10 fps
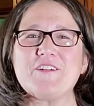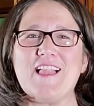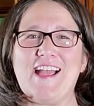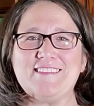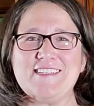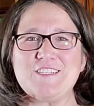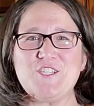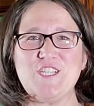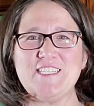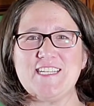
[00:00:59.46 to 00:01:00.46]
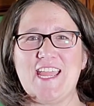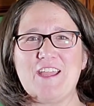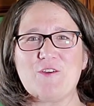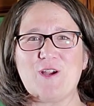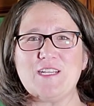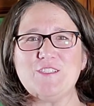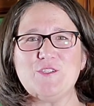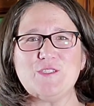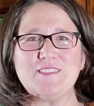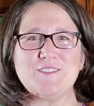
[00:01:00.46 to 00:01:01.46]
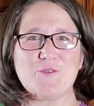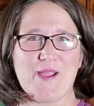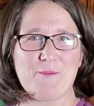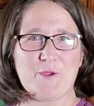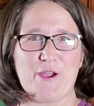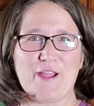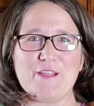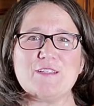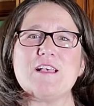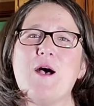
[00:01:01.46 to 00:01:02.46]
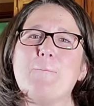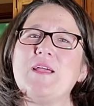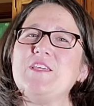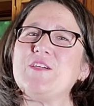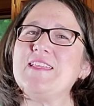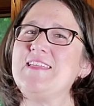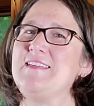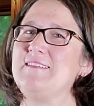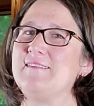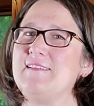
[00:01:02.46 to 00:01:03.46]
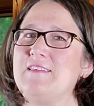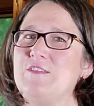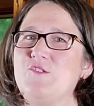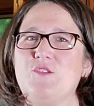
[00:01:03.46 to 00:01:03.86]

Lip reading: classic cheesecake crust uses graham crackers, but you can easily